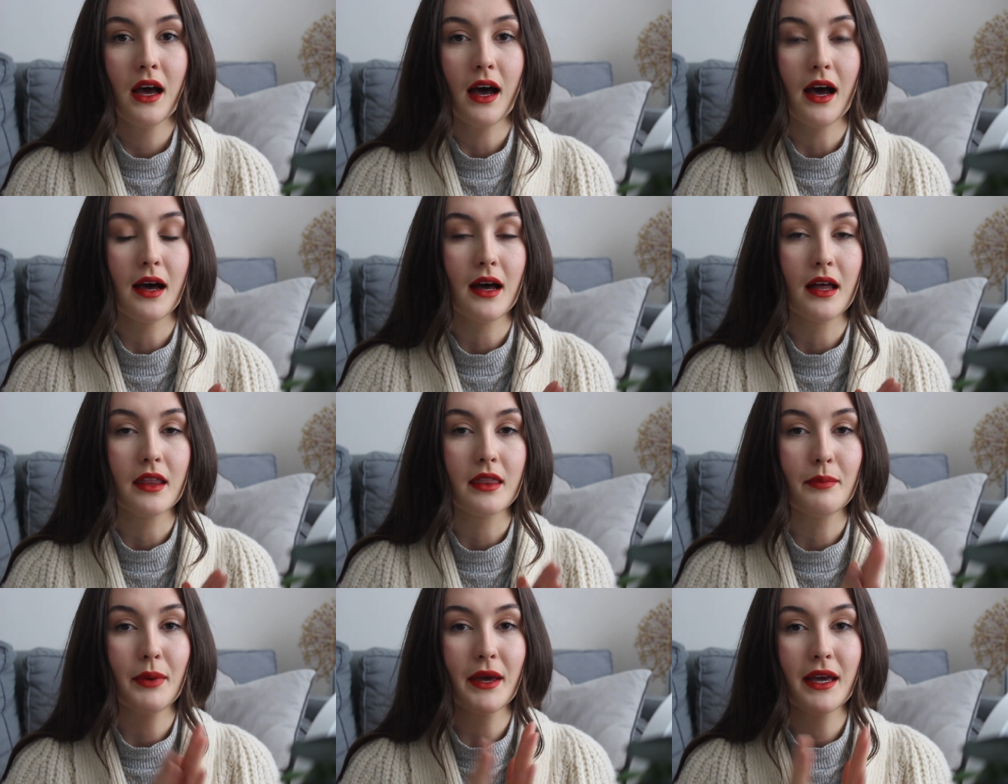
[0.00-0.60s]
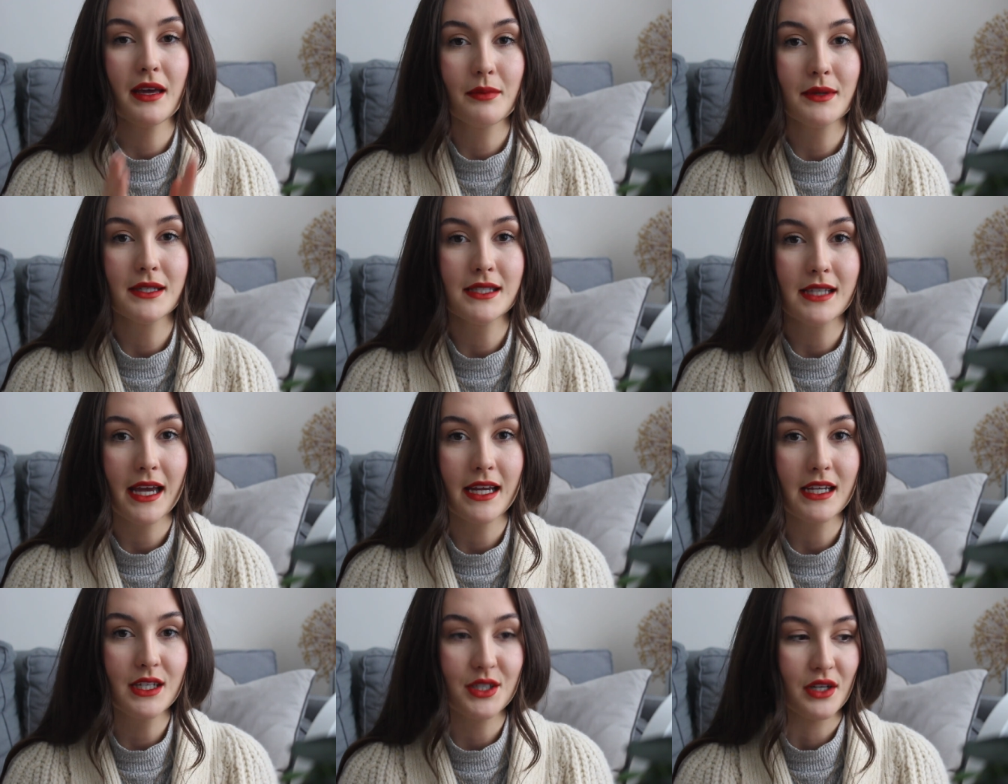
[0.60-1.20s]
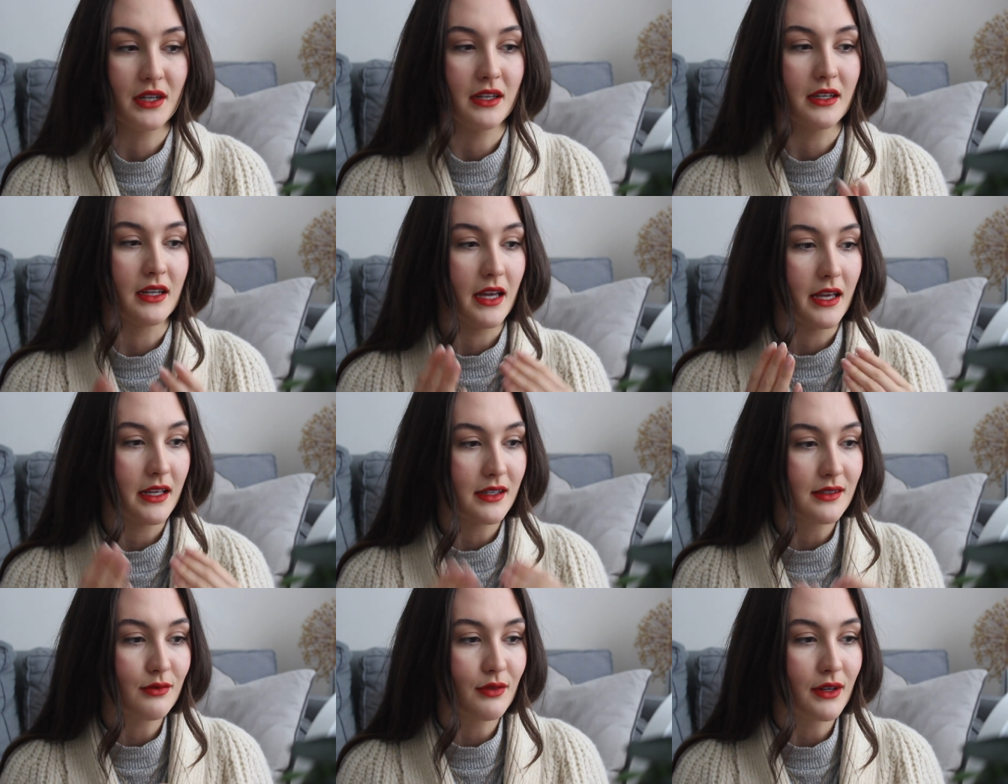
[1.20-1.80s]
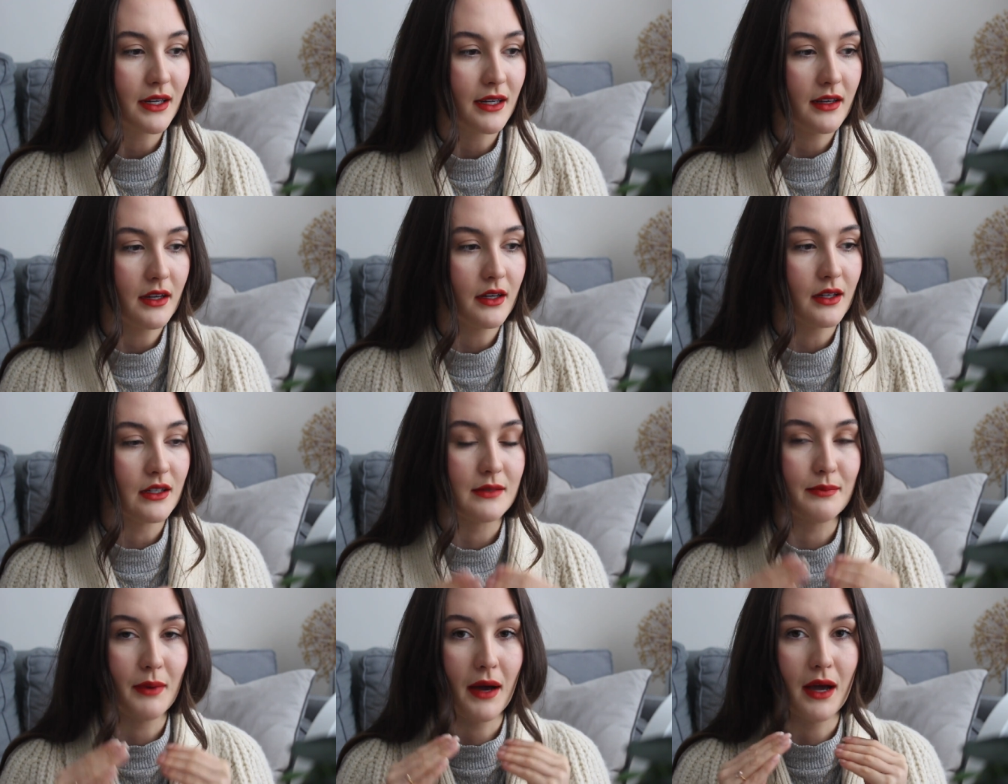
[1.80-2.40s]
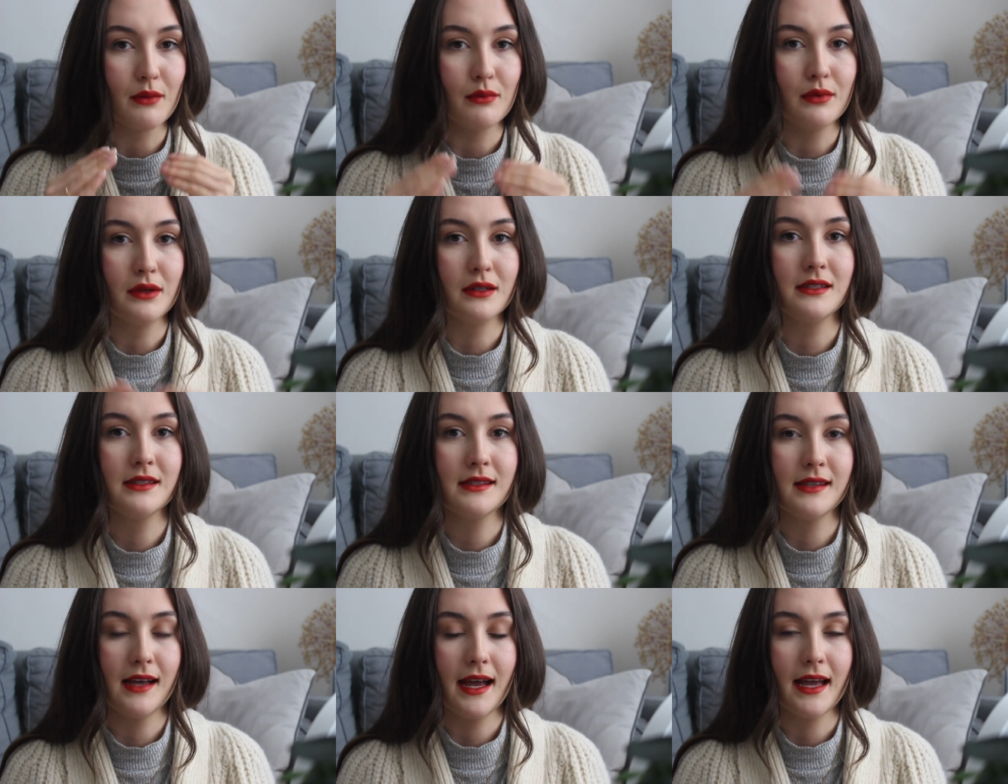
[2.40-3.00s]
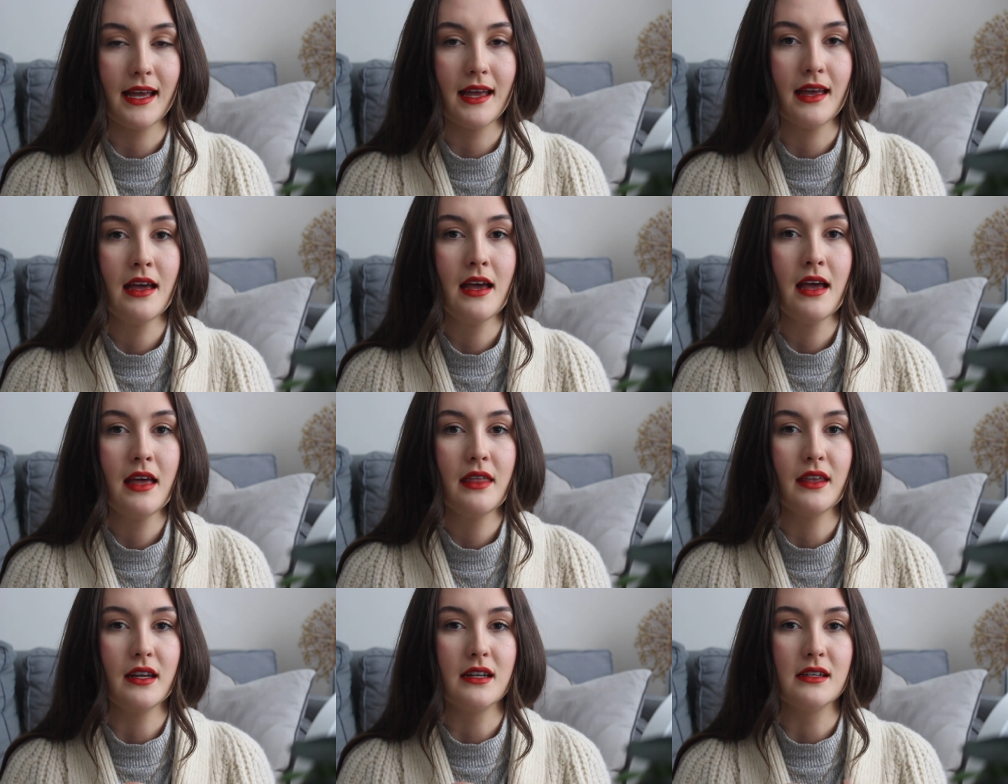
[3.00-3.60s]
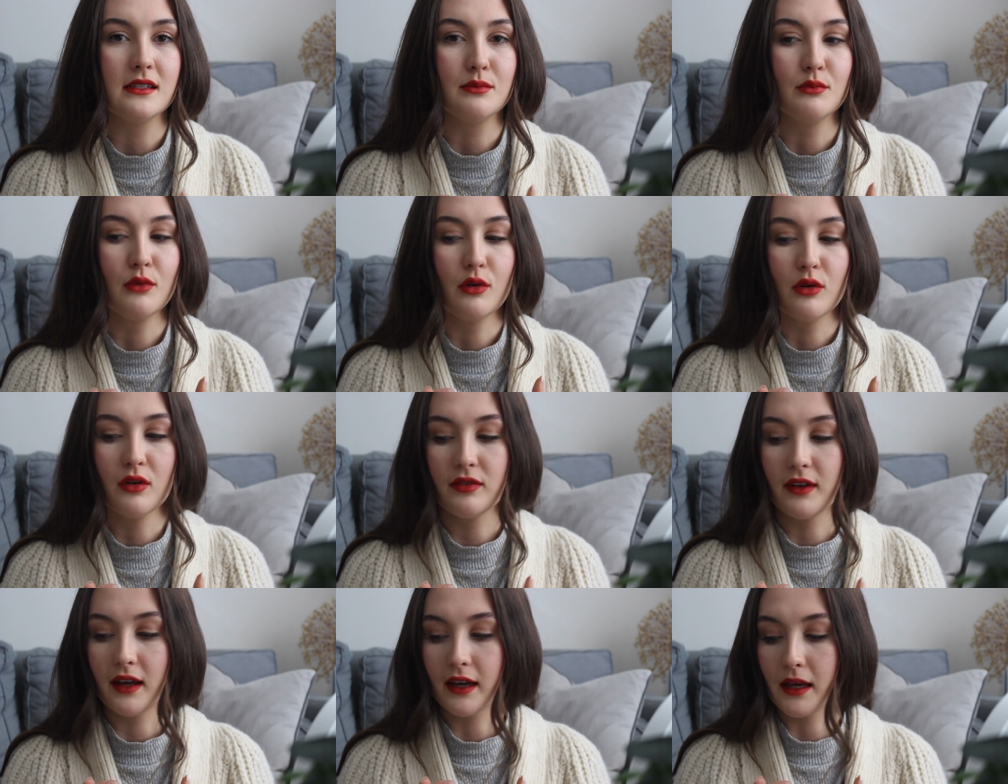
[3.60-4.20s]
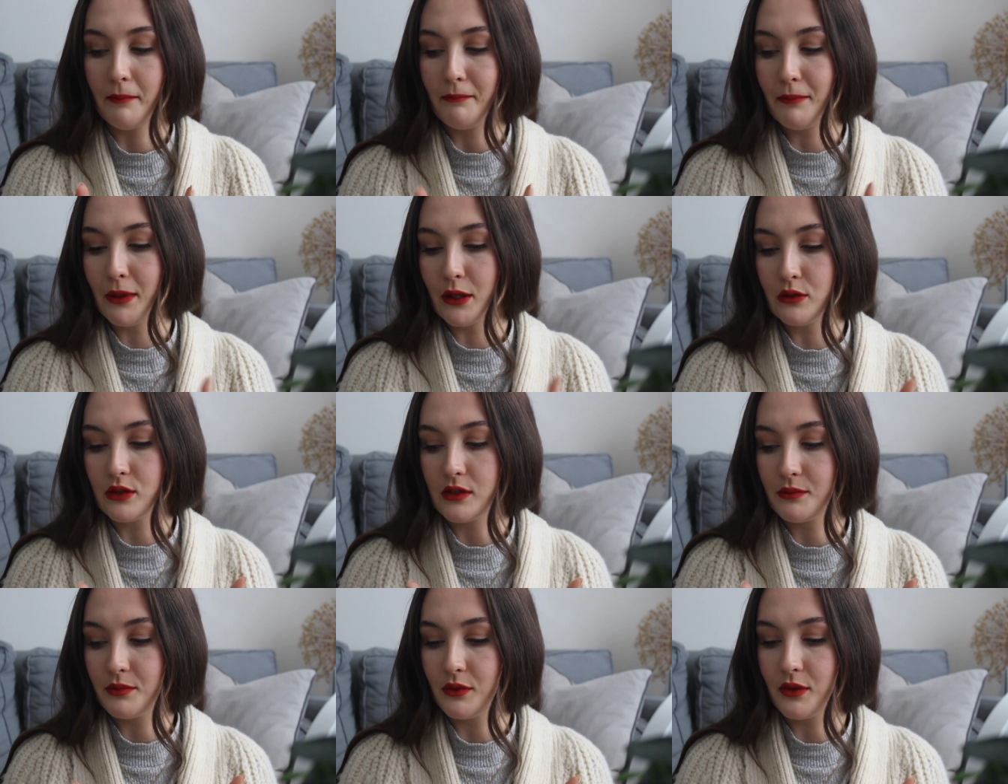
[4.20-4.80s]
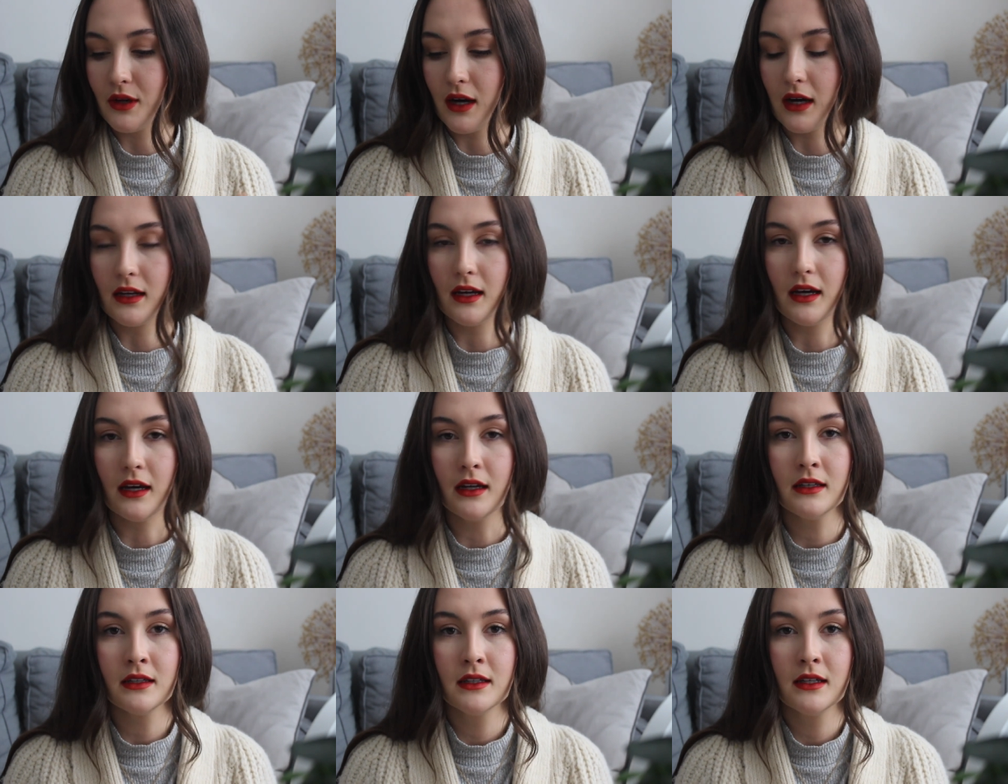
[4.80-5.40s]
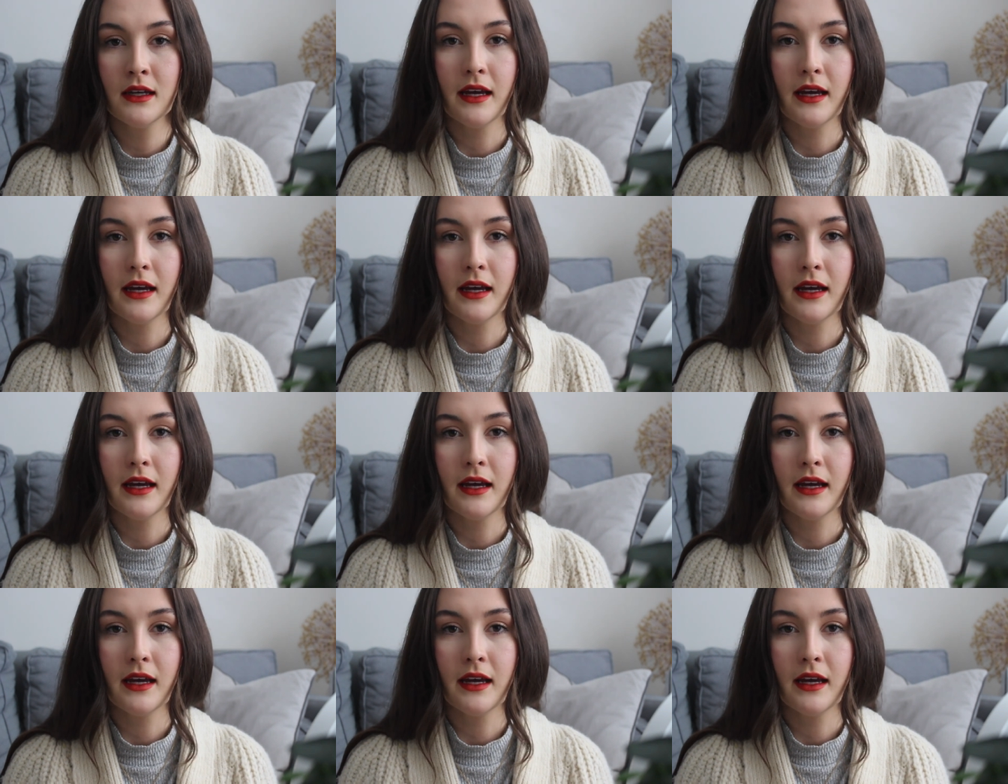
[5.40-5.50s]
Uh, the pigmentation is really good, but I would say that it's more of like a buildable colour.